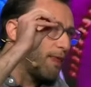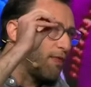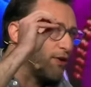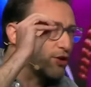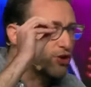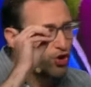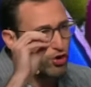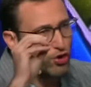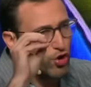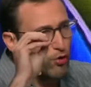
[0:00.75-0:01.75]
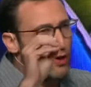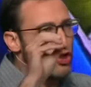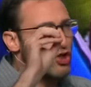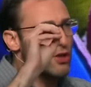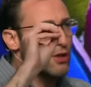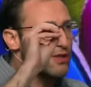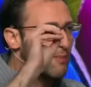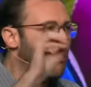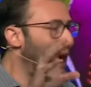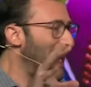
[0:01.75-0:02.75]
there's too much
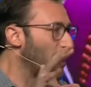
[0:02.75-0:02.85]
debate